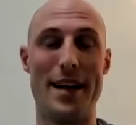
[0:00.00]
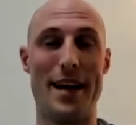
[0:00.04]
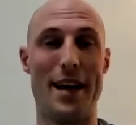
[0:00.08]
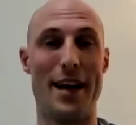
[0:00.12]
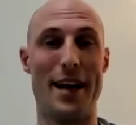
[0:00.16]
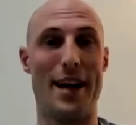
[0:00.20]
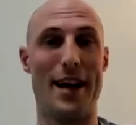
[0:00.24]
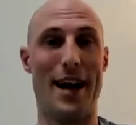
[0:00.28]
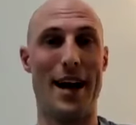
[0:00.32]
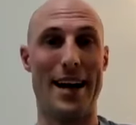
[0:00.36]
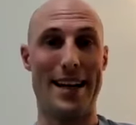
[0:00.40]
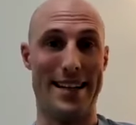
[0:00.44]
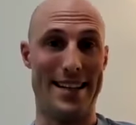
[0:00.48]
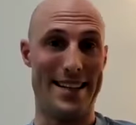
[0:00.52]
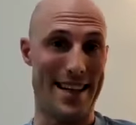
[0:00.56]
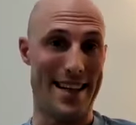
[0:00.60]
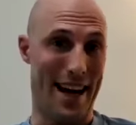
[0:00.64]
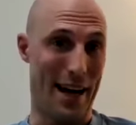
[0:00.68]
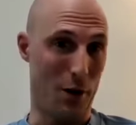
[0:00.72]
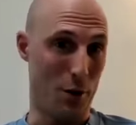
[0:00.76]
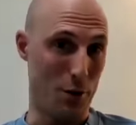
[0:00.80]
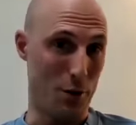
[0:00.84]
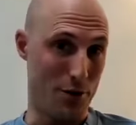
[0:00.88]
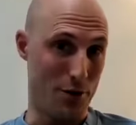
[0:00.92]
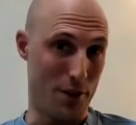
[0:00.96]
I
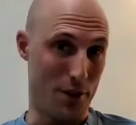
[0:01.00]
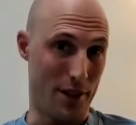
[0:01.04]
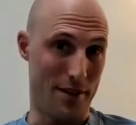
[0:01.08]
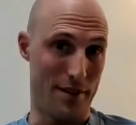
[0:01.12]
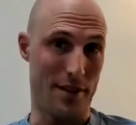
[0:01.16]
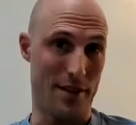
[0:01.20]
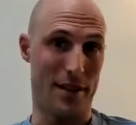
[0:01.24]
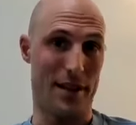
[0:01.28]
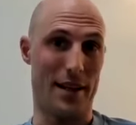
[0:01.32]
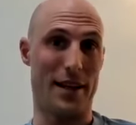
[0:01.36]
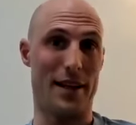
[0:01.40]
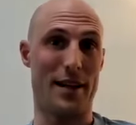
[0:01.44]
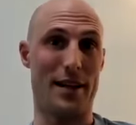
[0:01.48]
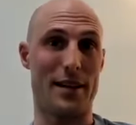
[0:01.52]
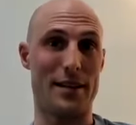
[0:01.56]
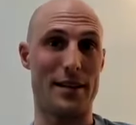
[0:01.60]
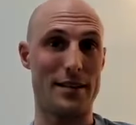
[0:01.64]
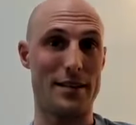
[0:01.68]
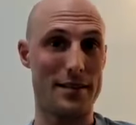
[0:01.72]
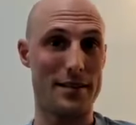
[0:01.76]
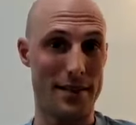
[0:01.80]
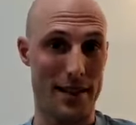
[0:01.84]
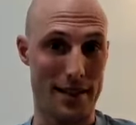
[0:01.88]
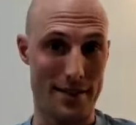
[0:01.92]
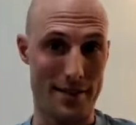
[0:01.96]
doubt that's gonna
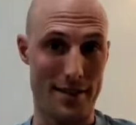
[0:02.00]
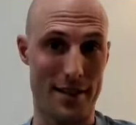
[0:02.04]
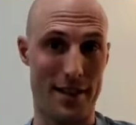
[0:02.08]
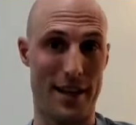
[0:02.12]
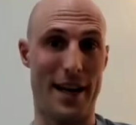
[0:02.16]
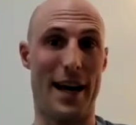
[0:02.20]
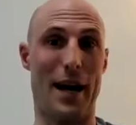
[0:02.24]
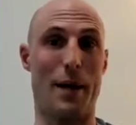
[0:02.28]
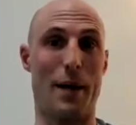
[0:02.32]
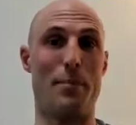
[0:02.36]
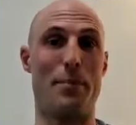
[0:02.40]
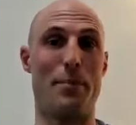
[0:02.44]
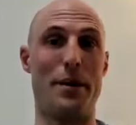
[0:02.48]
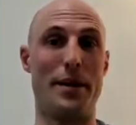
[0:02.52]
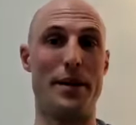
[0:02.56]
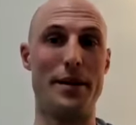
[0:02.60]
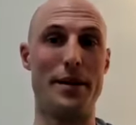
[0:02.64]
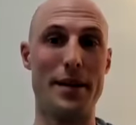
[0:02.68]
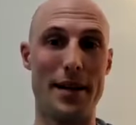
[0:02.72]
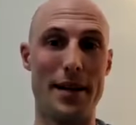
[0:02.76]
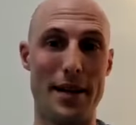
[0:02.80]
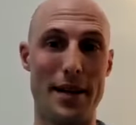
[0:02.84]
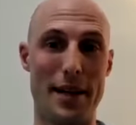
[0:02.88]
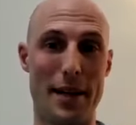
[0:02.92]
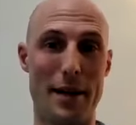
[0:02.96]

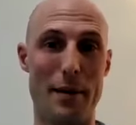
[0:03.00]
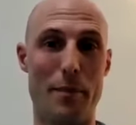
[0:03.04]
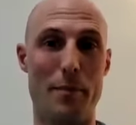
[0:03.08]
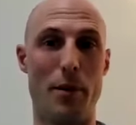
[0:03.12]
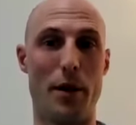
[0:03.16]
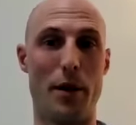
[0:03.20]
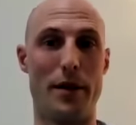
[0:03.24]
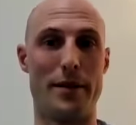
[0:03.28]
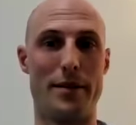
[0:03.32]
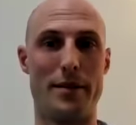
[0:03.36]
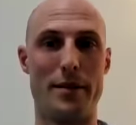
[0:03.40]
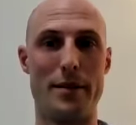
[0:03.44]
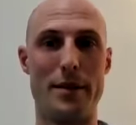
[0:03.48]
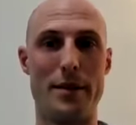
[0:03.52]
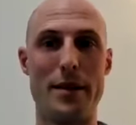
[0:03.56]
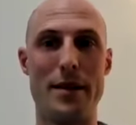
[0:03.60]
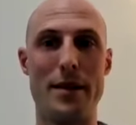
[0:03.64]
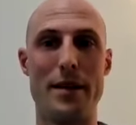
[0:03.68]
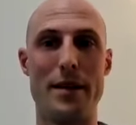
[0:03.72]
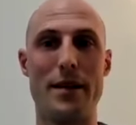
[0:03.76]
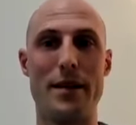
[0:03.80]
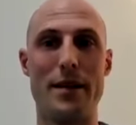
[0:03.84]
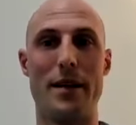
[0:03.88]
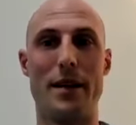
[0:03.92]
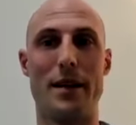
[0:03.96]
happen, but
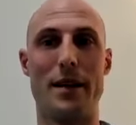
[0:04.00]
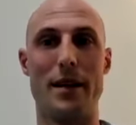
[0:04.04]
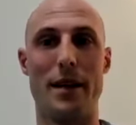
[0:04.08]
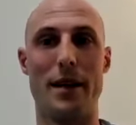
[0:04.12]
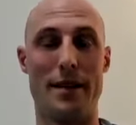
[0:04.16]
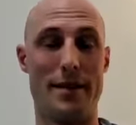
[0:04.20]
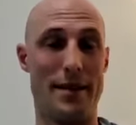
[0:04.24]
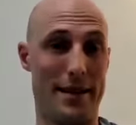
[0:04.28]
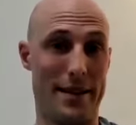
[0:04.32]
I